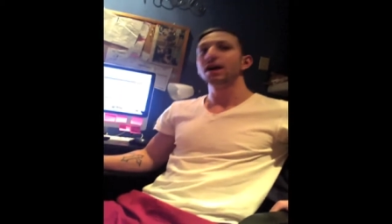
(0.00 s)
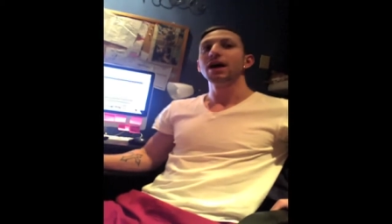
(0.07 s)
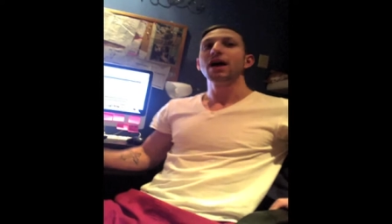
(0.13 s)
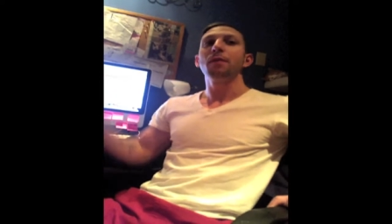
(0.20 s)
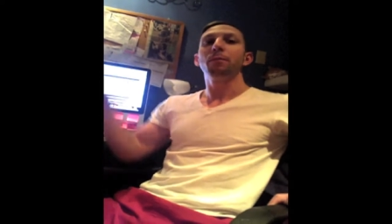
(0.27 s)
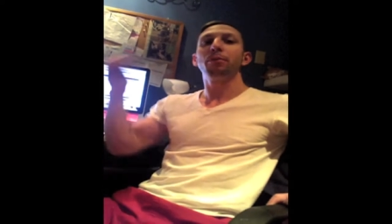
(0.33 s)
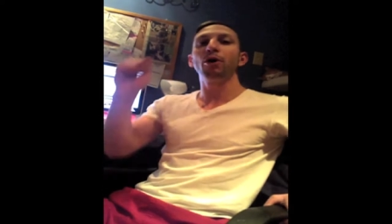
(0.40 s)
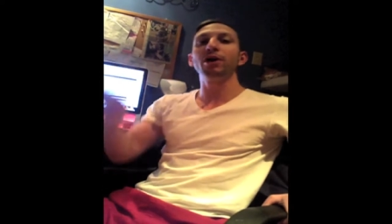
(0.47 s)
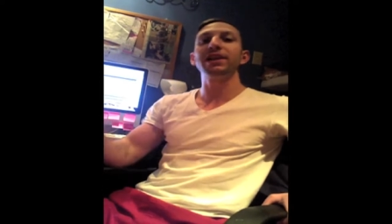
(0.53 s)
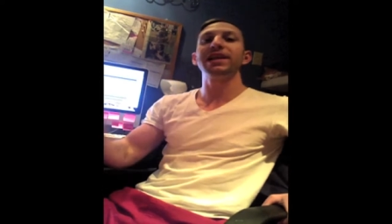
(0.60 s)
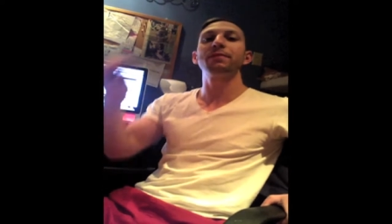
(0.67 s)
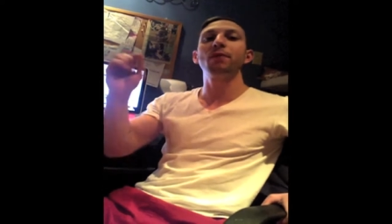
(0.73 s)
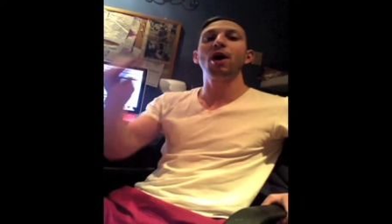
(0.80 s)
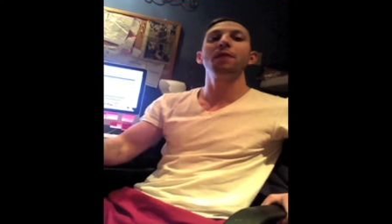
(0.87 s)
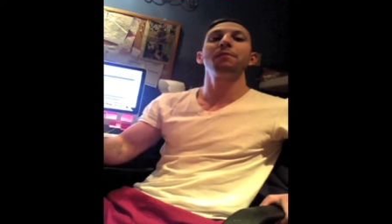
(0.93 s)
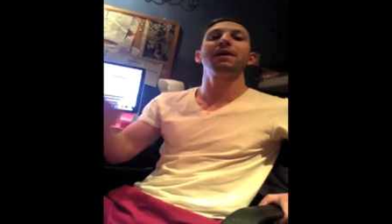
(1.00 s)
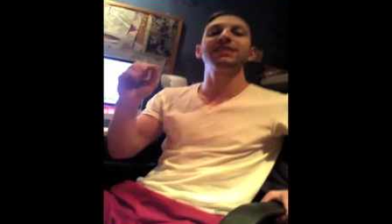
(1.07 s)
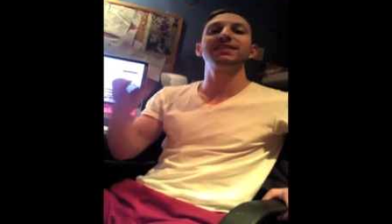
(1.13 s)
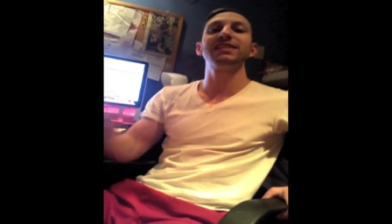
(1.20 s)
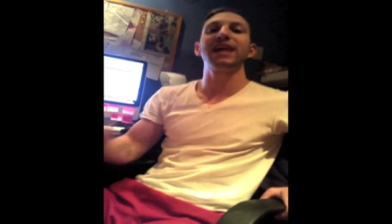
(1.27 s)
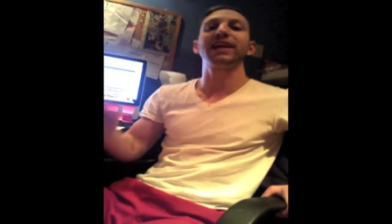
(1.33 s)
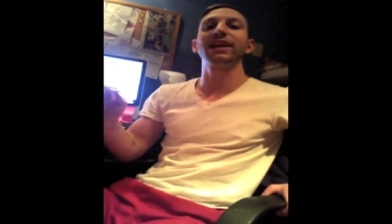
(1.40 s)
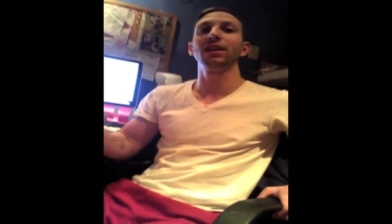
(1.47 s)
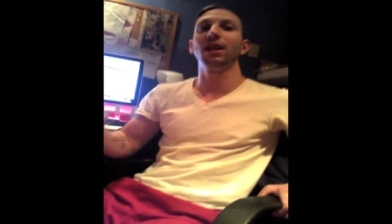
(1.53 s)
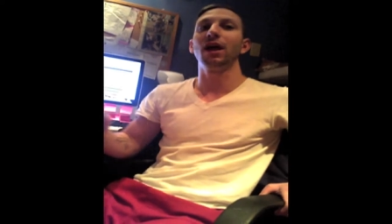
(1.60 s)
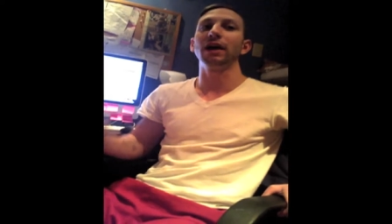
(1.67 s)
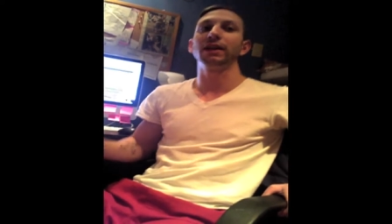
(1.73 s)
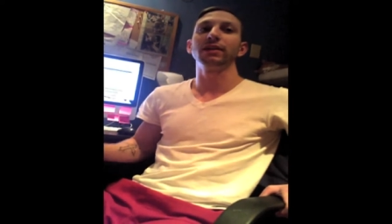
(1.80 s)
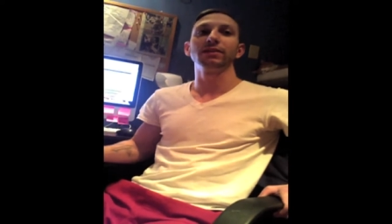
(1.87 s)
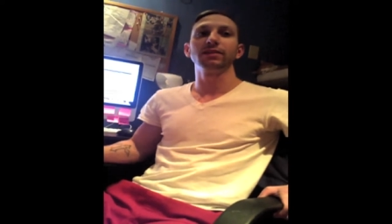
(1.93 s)
What's Put your, him on my second line.
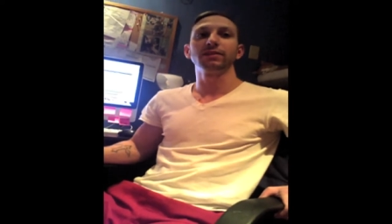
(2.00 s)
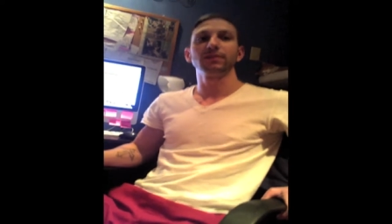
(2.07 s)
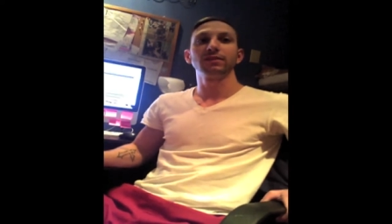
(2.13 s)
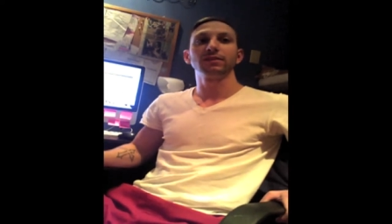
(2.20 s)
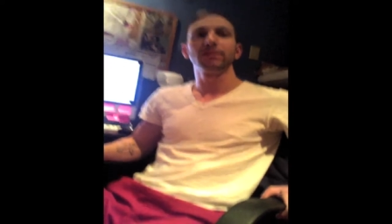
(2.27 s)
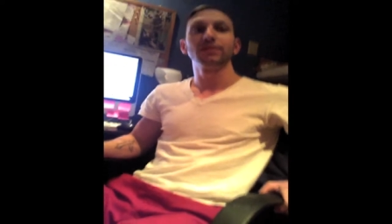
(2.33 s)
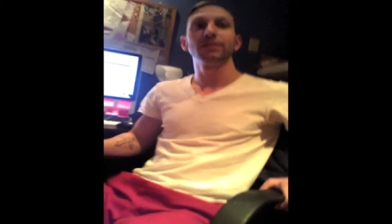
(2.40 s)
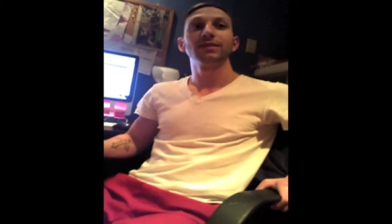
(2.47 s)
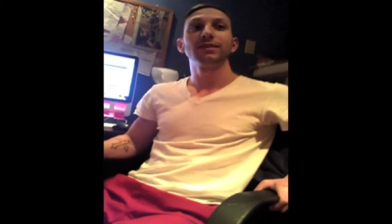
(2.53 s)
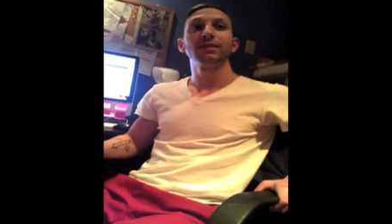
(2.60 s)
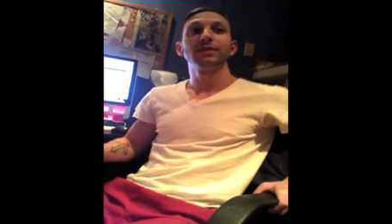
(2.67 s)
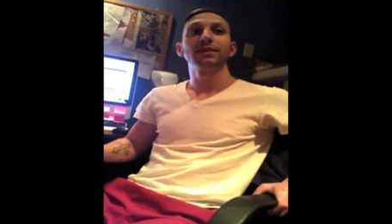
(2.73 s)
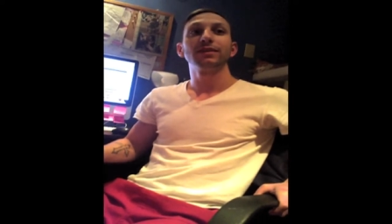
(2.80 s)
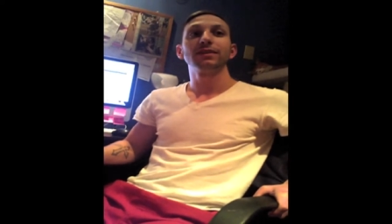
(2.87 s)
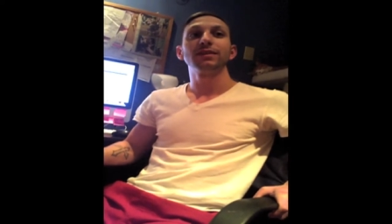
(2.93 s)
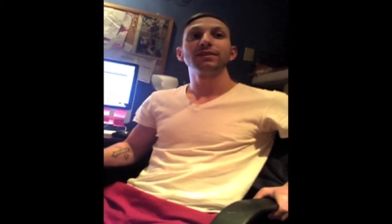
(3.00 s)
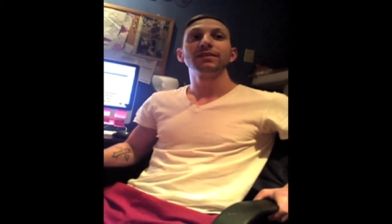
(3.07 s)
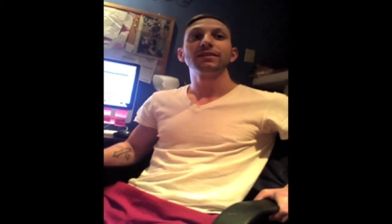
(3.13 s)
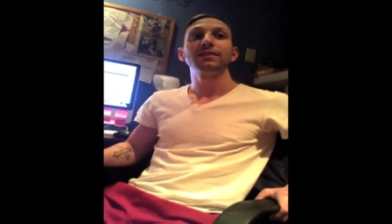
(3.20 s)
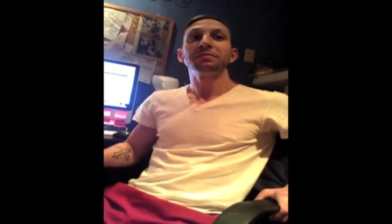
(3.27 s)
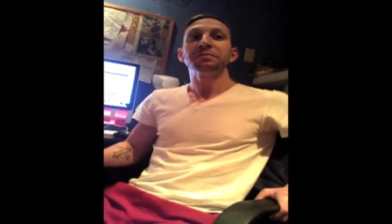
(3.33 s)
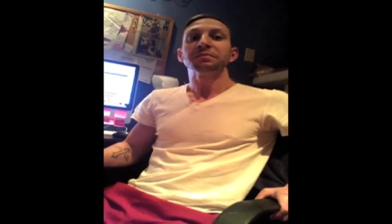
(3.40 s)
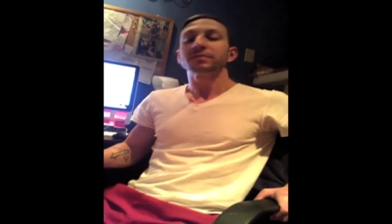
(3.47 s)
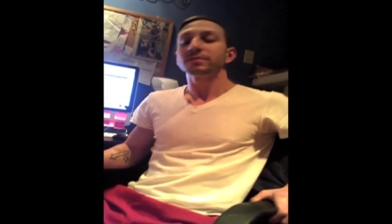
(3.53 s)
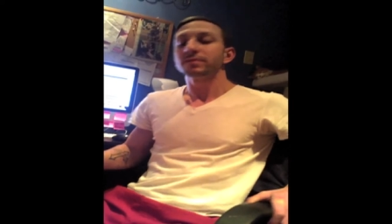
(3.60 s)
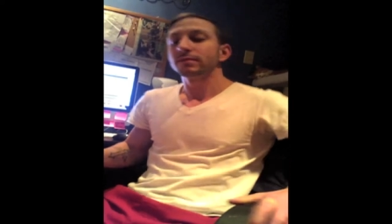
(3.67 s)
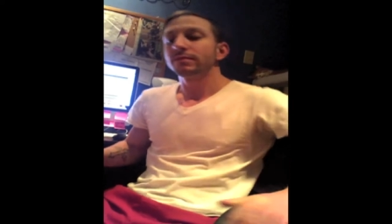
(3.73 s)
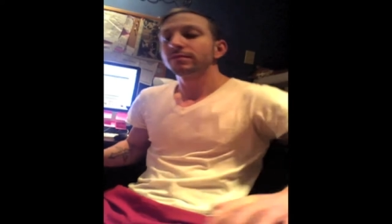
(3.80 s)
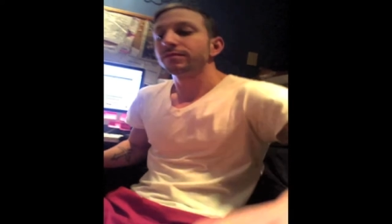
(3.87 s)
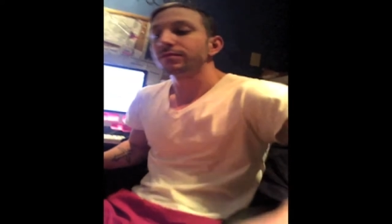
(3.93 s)
What's your response to uh, Nino?
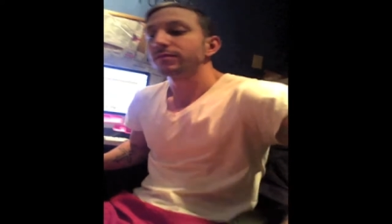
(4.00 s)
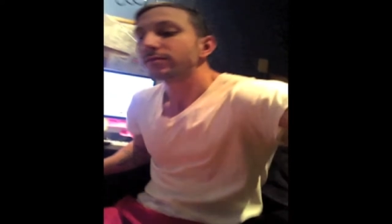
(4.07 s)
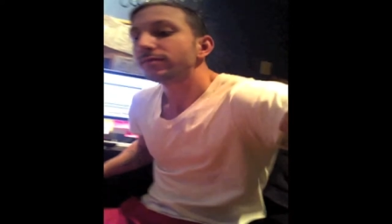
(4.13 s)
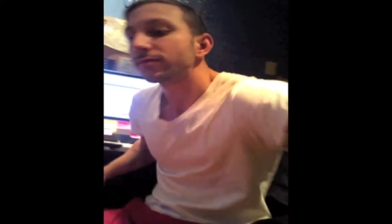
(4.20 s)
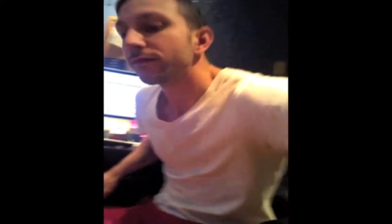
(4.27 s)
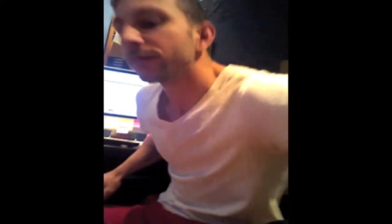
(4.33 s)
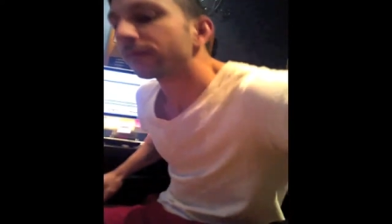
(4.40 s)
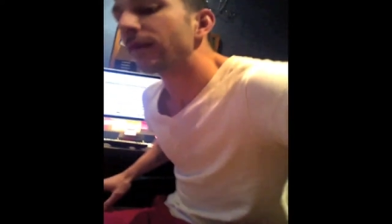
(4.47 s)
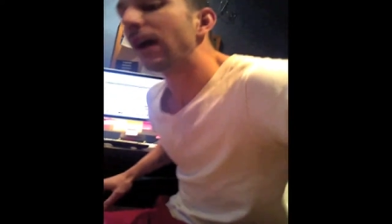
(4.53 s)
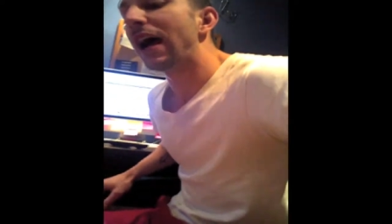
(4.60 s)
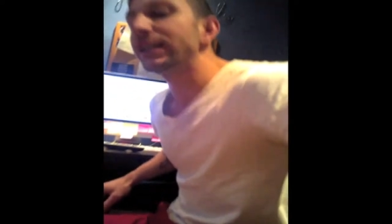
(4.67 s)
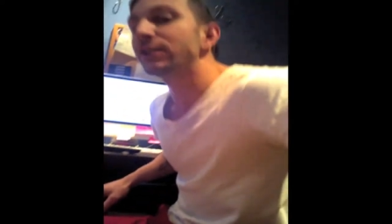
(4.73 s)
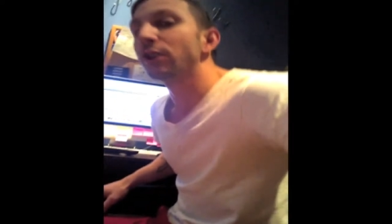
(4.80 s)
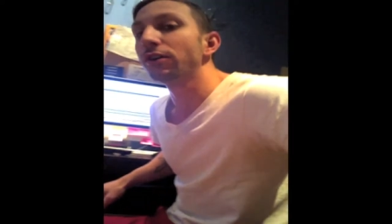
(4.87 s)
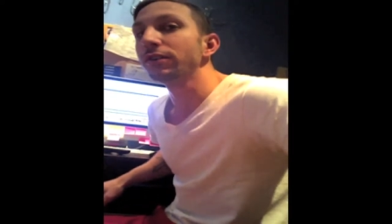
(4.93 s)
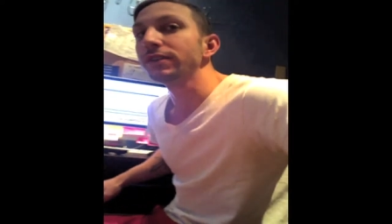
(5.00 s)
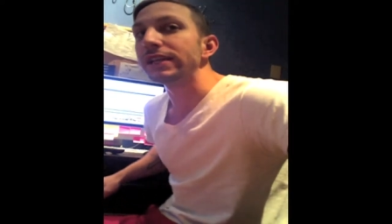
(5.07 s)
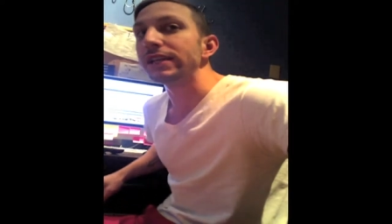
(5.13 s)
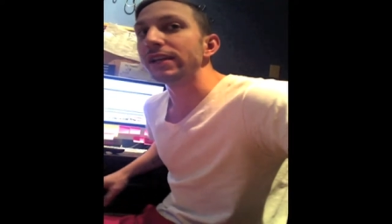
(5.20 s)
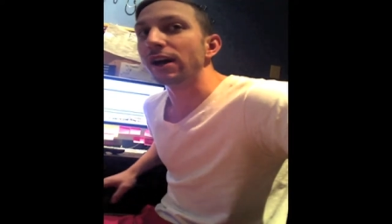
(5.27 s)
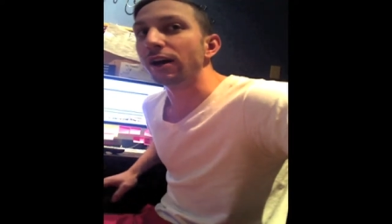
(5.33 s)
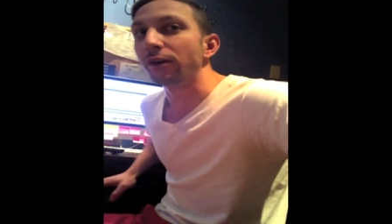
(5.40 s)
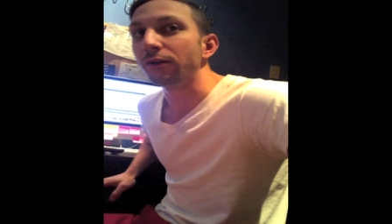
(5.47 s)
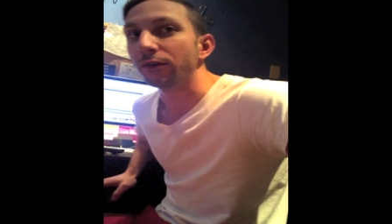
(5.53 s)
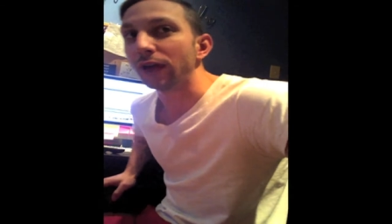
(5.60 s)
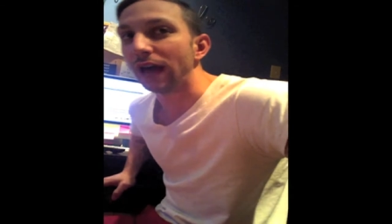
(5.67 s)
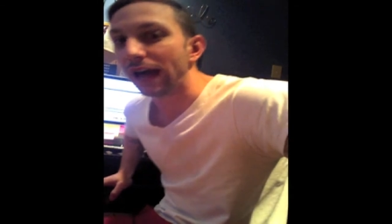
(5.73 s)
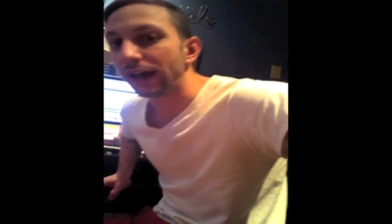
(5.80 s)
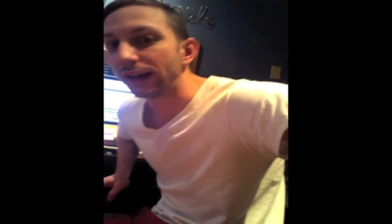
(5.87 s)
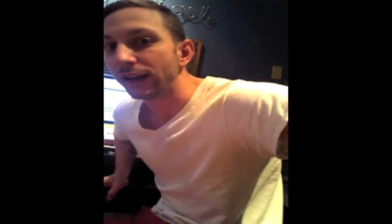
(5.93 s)
I told Nino
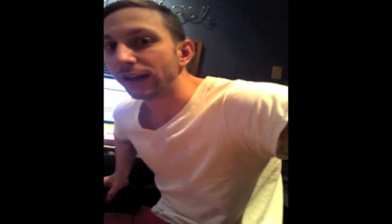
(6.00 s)
that